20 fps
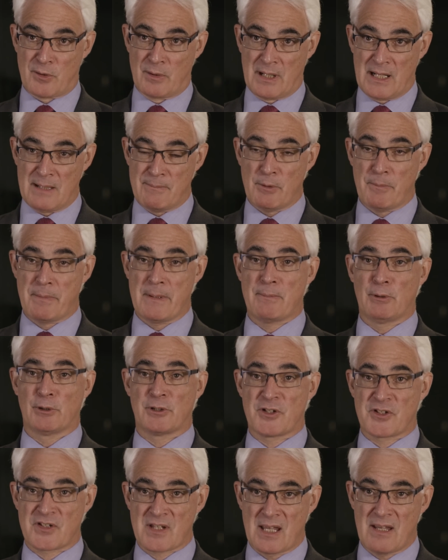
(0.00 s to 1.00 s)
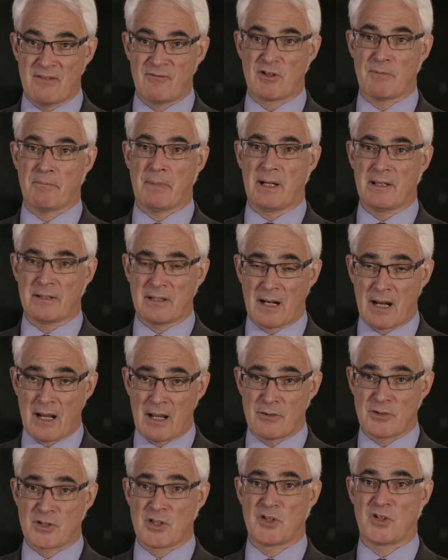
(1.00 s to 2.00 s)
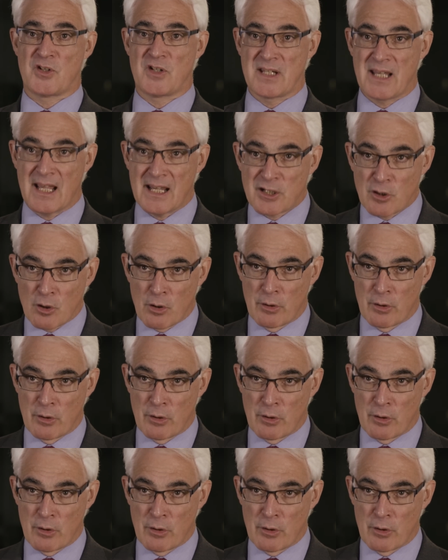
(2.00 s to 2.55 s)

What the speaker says: to enable people to save, to buy their houses, to get